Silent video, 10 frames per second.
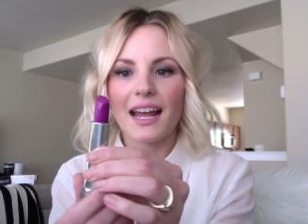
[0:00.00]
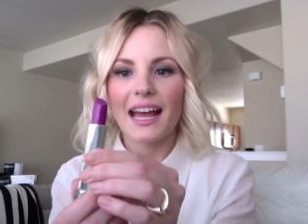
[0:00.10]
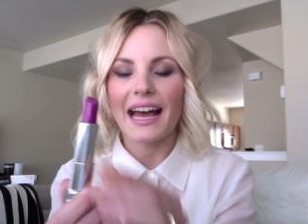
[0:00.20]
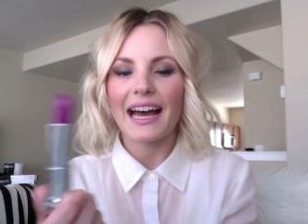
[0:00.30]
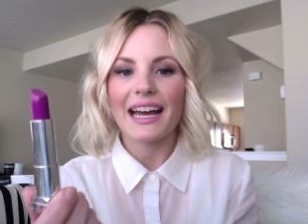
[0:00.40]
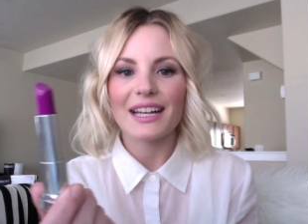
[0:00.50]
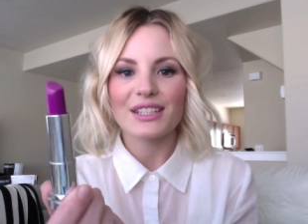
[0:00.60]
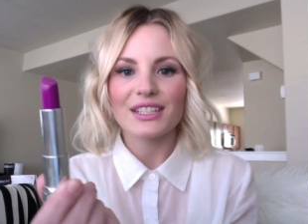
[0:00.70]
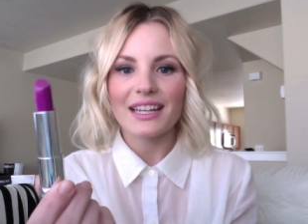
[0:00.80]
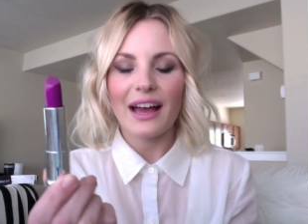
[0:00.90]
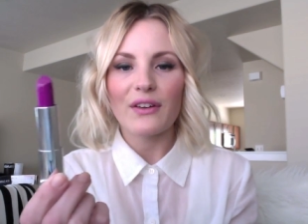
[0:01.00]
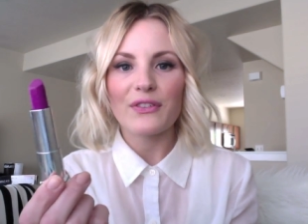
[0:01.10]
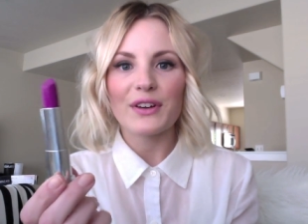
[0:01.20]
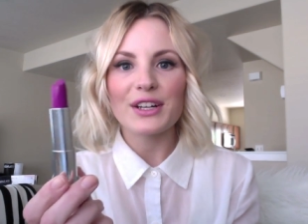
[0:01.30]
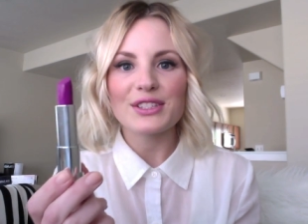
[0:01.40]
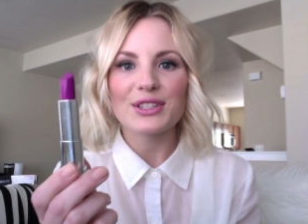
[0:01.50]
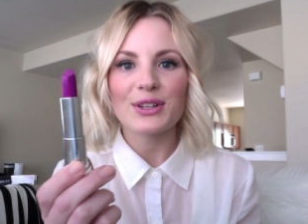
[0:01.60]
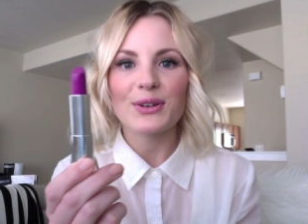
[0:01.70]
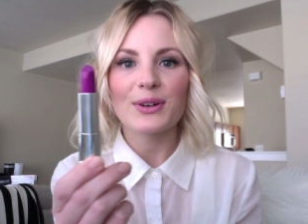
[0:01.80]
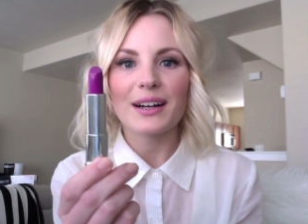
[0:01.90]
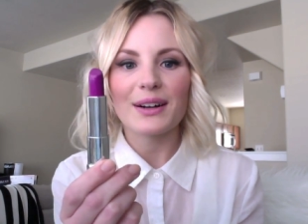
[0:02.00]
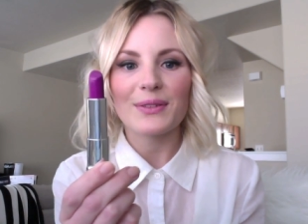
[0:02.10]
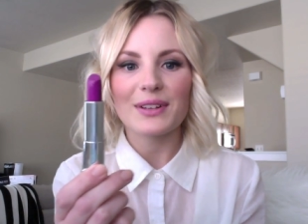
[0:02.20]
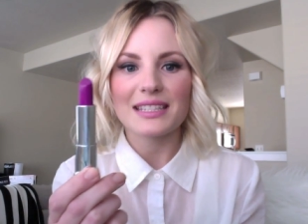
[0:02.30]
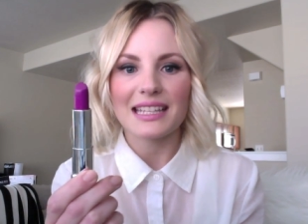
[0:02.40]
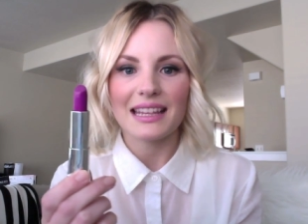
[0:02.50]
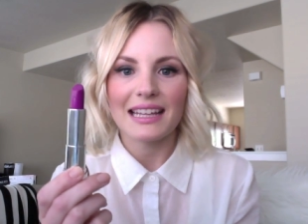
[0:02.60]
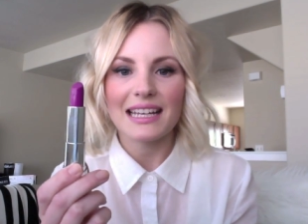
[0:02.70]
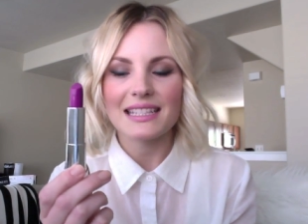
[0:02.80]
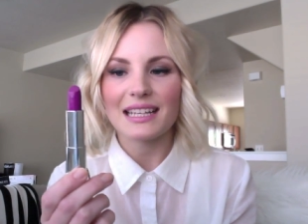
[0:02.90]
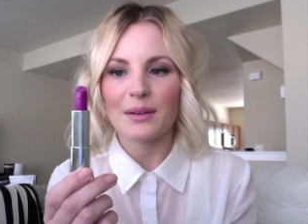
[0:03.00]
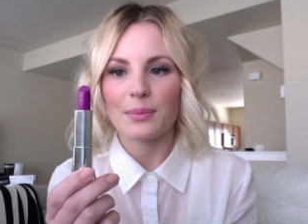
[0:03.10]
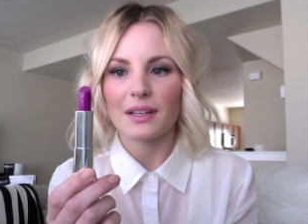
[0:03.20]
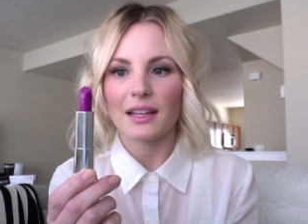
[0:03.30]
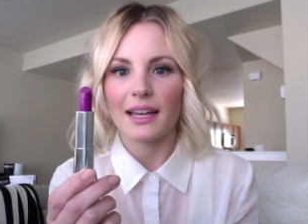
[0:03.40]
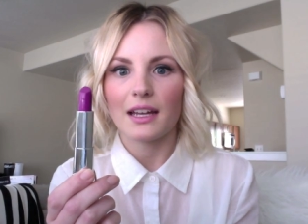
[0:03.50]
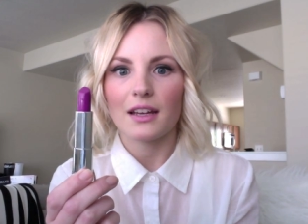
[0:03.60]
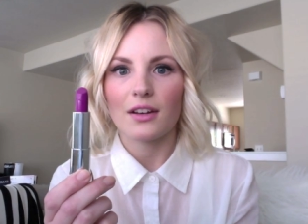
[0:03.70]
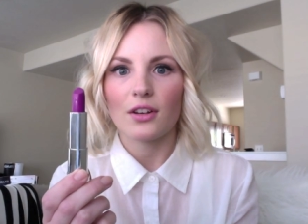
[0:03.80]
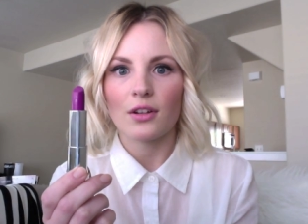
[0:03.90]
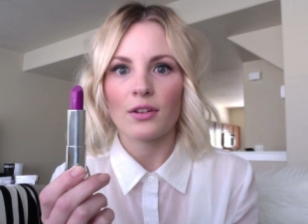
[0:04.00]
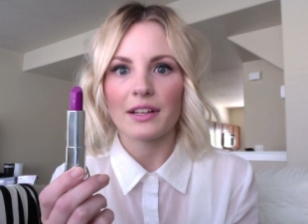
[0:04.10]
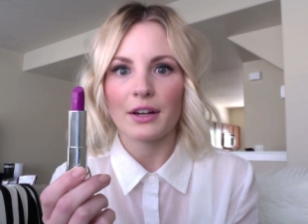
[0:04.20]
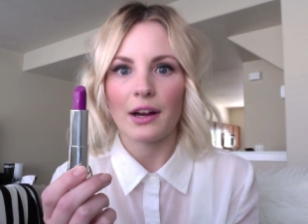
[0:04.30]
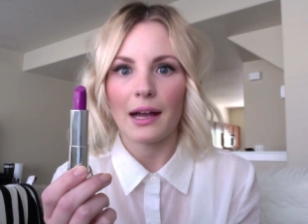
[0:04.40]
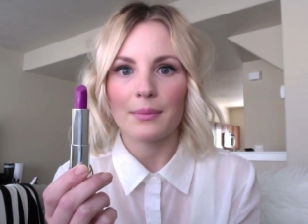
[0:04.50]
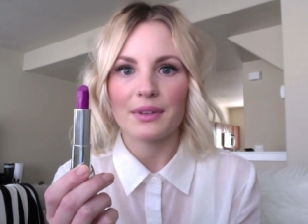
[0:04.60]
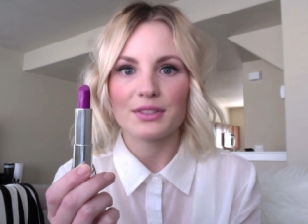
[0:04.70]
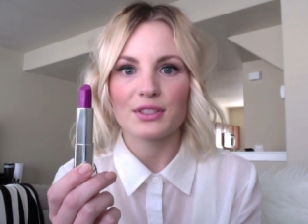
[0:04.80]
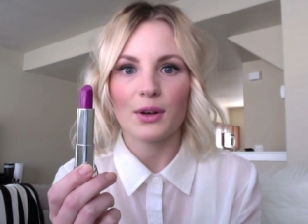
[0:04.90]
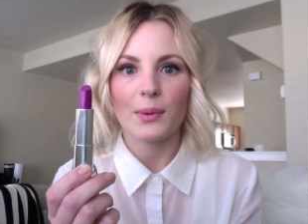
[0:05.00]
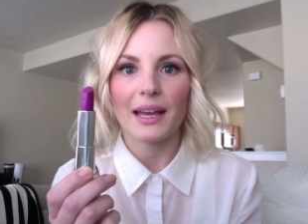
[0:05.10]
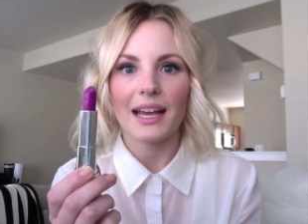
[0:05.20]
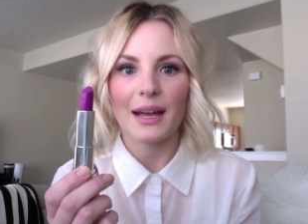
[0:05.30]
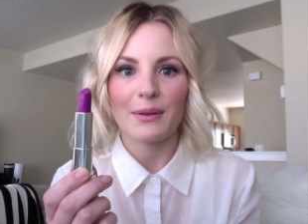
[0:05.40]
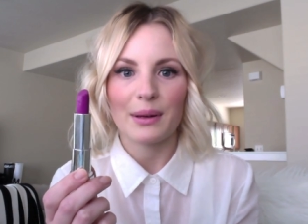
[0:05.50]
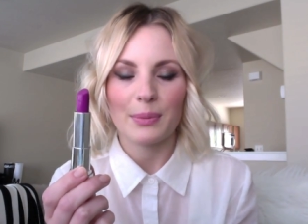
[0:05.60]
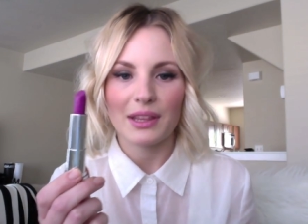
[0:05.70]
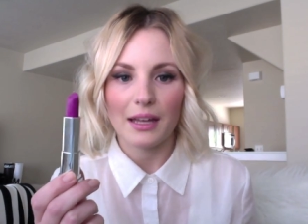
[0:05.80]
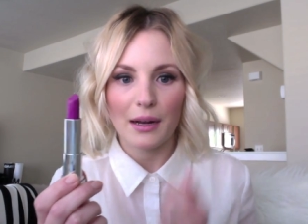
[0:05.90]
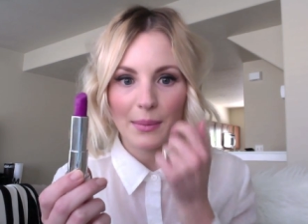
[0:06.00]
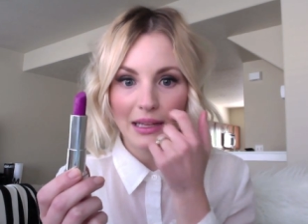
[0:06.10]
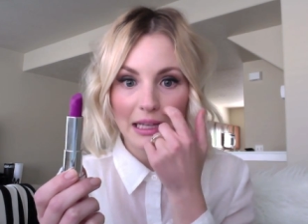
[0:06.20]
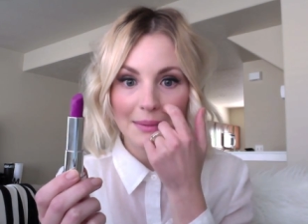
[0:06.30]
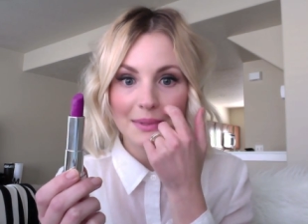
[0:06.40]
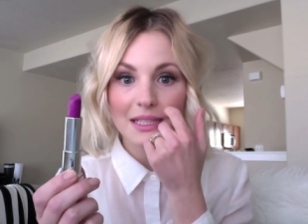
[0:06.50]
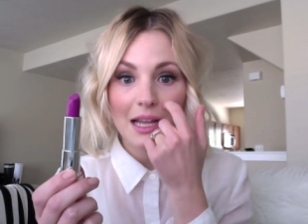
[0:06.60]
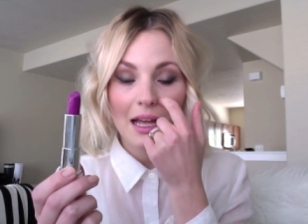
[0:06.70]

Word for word: And at first you will see this and be like, holy crap, there's no way I want to put that on my lips.